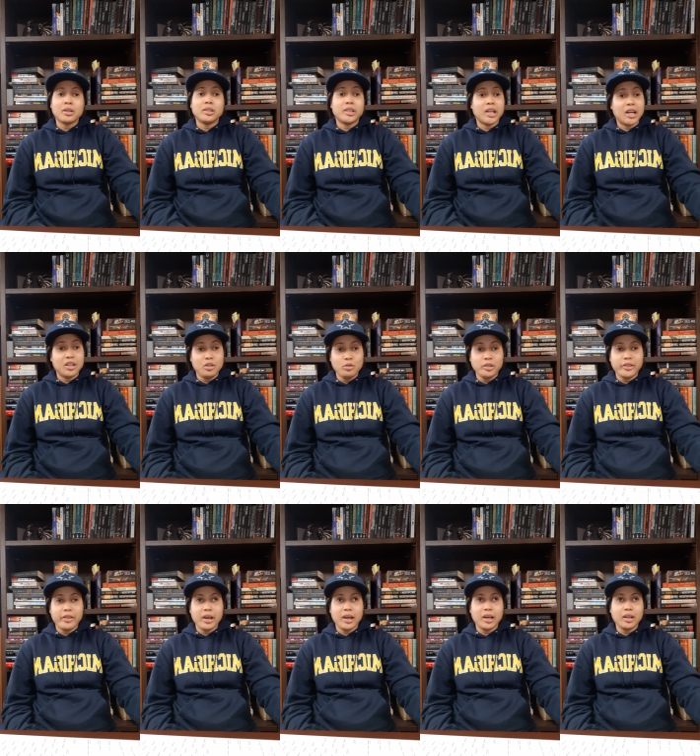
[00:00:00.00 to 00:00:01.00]
So I use
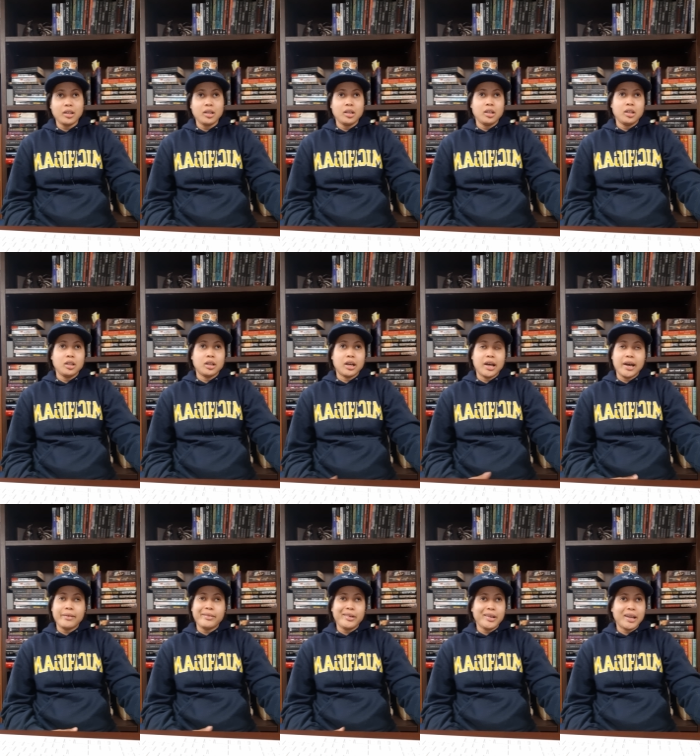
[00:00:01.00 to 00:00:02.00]
that. I
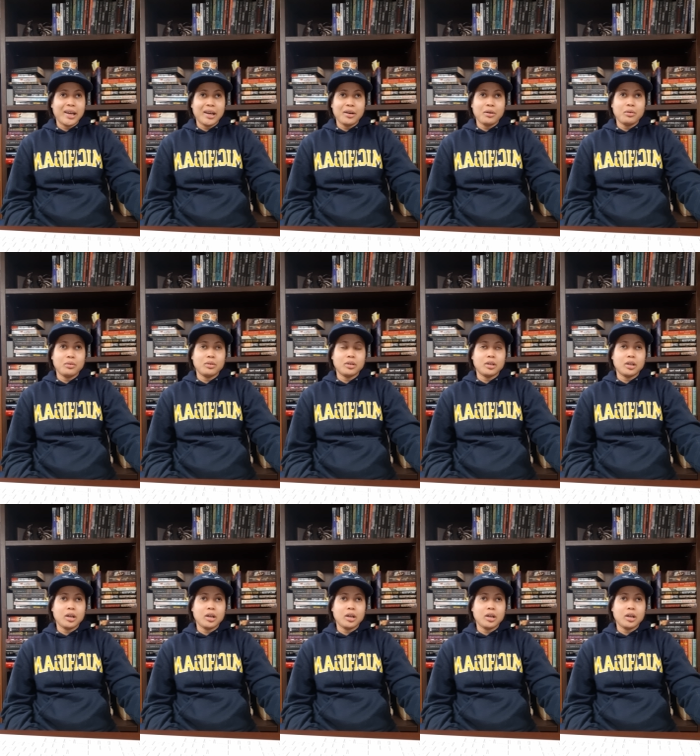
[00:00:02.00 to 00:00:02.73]
have an account.